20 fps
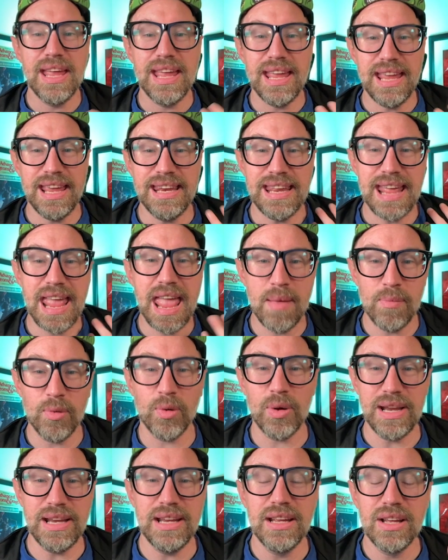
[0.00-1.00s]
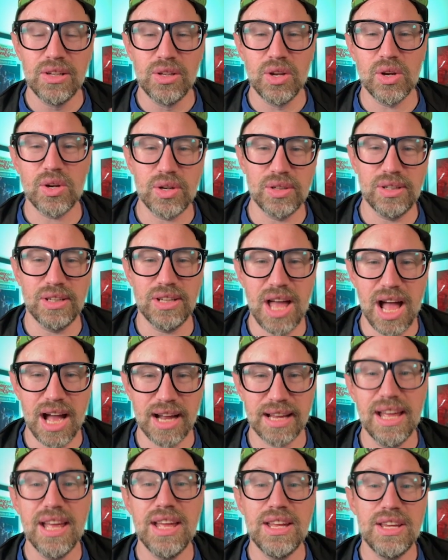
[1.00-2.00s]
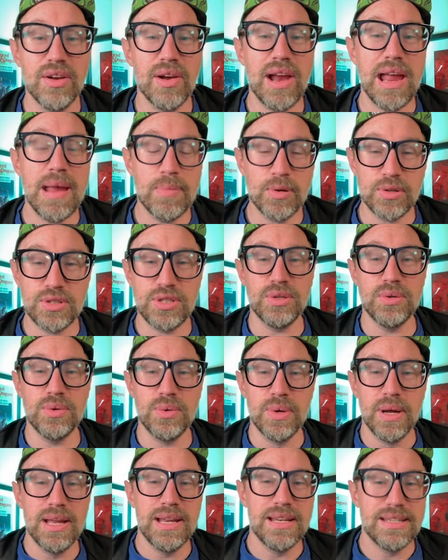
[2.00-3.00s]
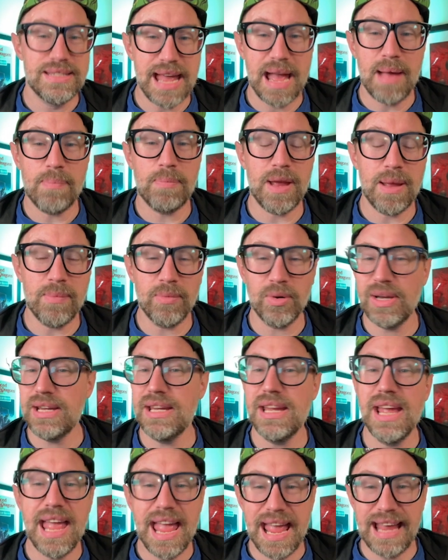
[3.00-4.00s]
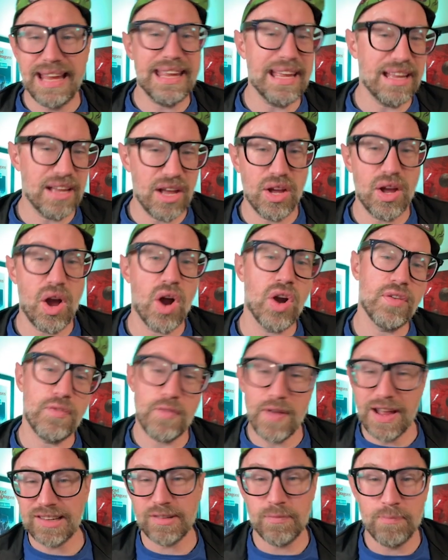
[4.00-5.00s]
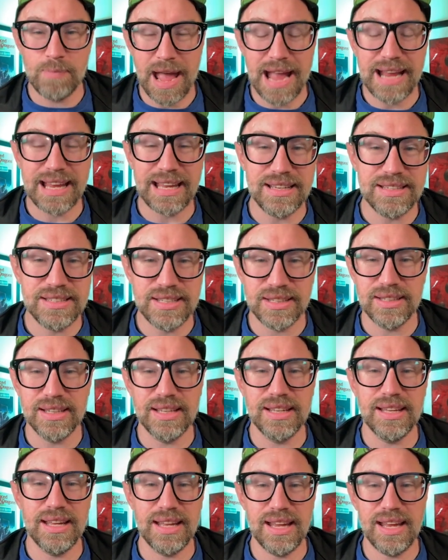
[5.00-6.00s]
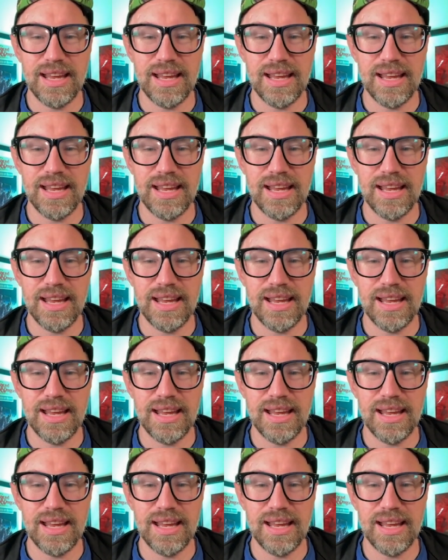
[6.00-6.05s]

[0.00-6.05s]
In Emry, Lurker in the Lock, you're able to tap Emry and get artifacts back into